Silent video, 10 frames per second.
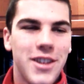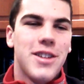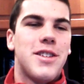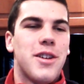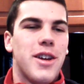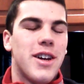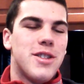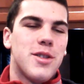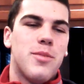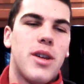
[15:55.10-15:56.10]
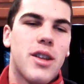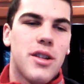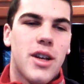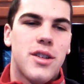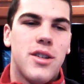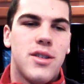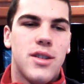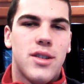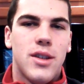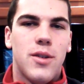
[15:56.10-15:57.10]
yeah, just make that less
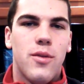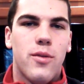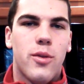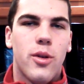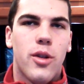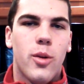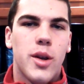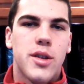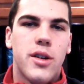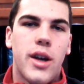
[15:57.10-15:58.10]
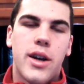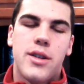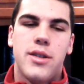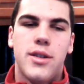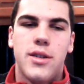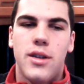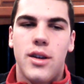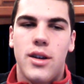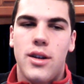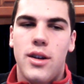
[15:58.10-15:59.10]
consistent for the Quasar decks,
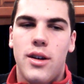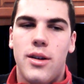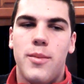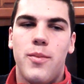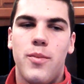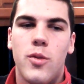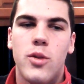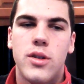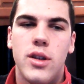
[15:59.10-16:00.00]
and we'll see